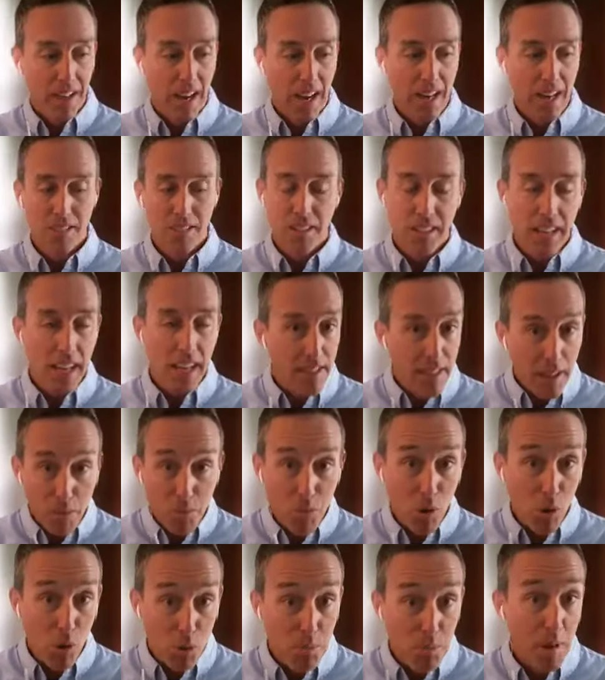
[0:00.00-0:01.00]
honestly, I
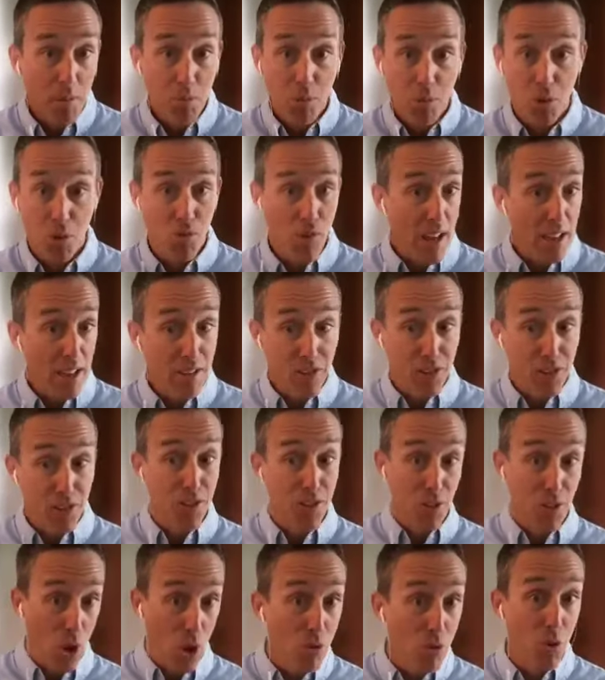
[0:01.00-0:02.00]
think most people would rather
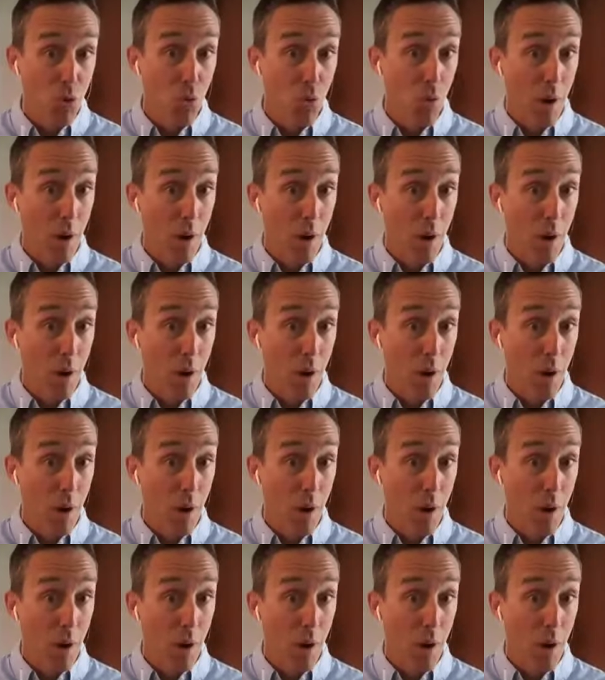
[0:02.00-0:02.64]
just go to a website